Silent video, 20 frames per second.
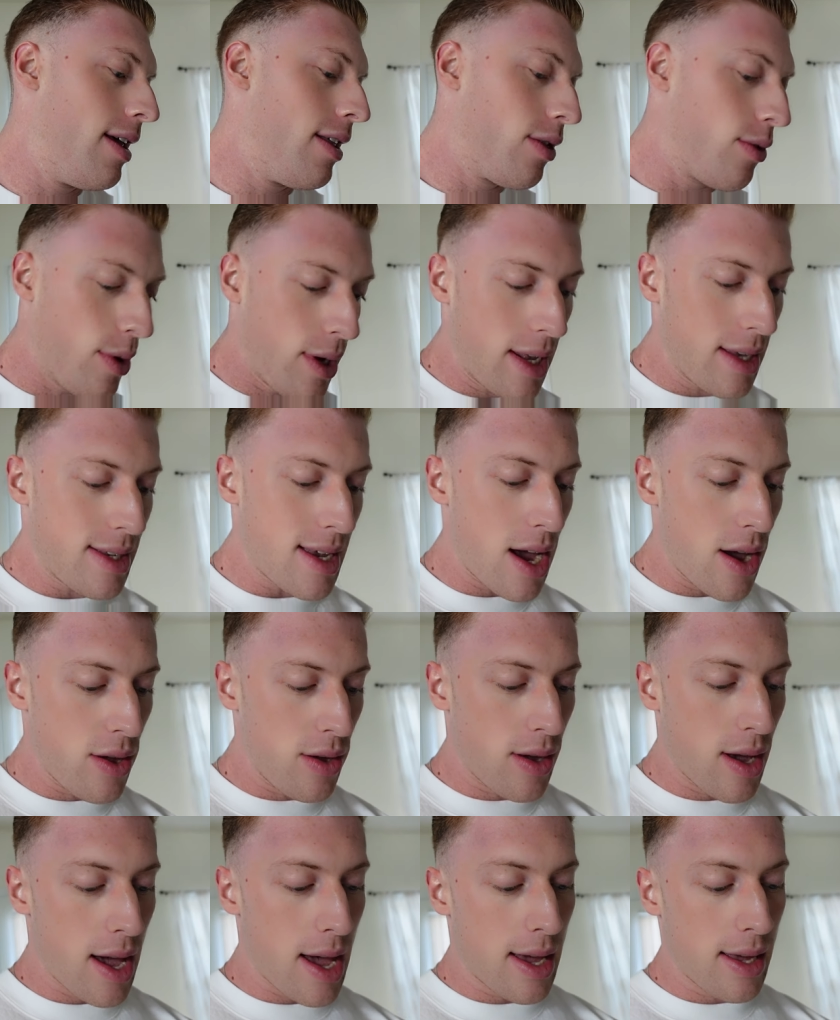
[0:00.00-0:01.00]
three days out,
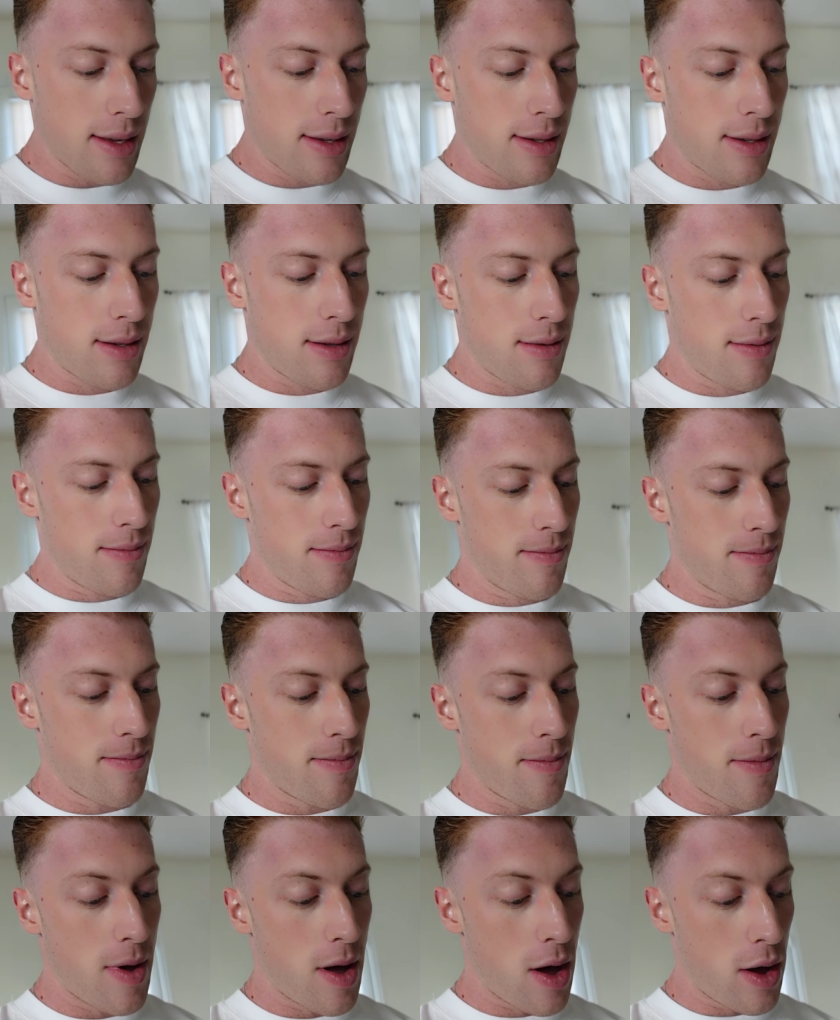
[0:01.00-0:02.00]
you guys.
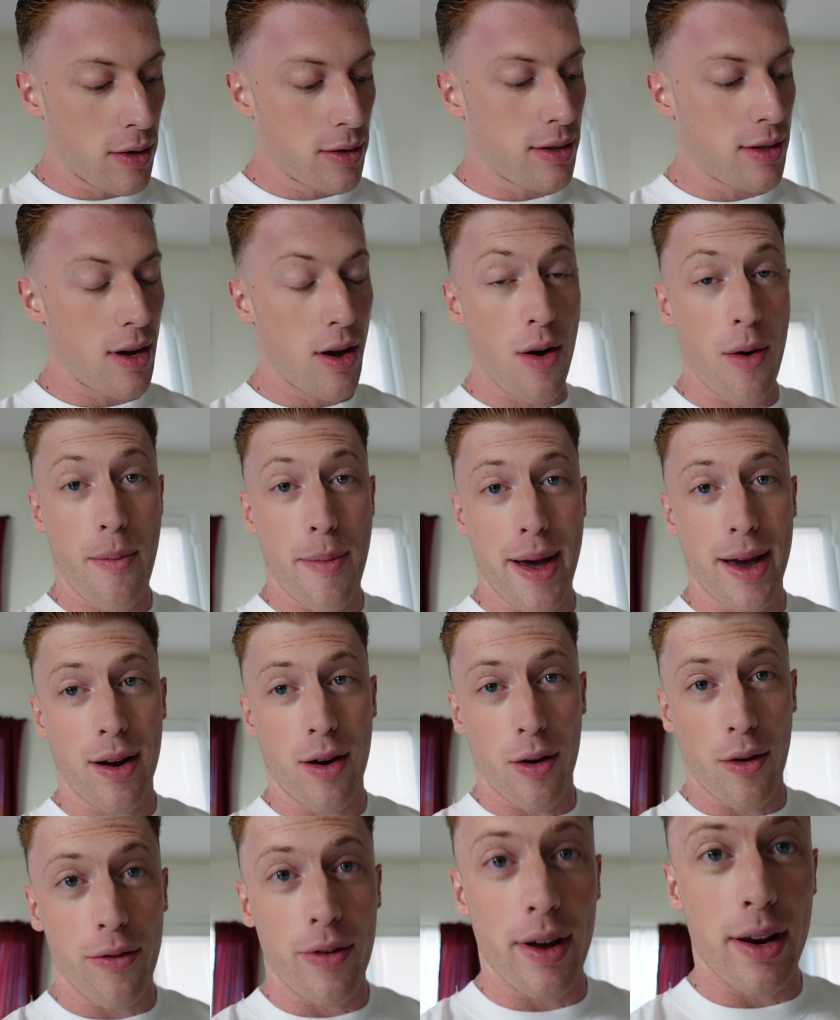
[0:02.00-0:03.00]
Also, my
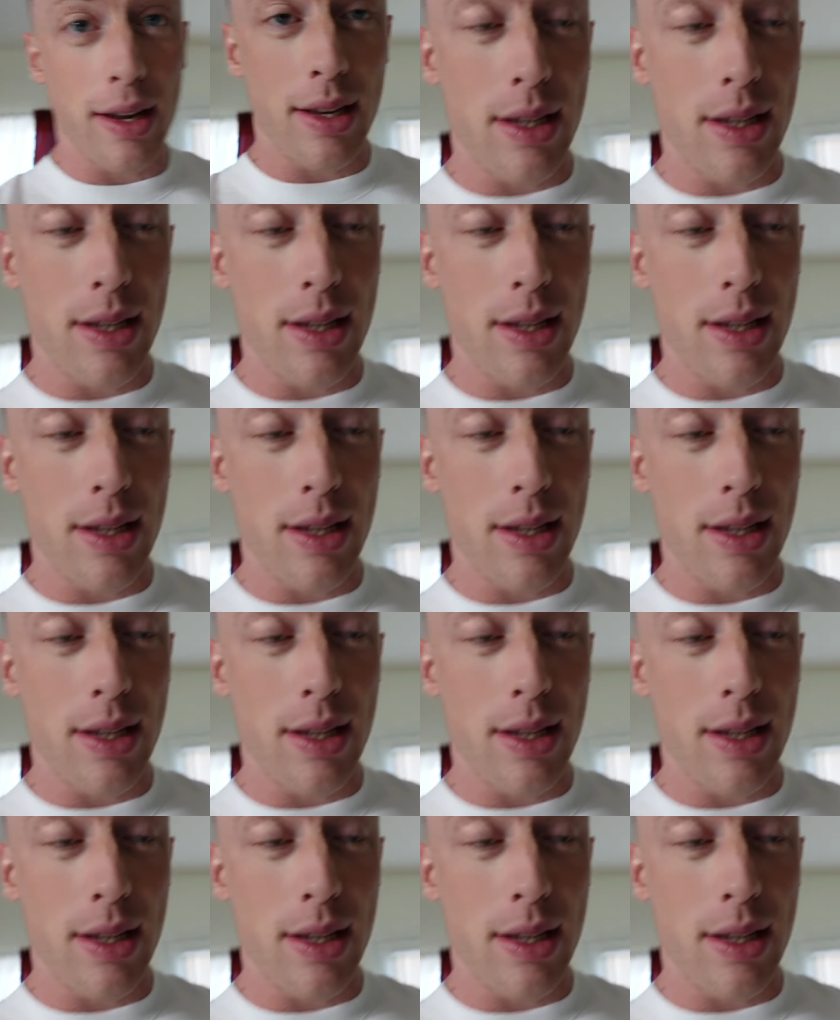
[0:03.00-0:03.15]
girlfriend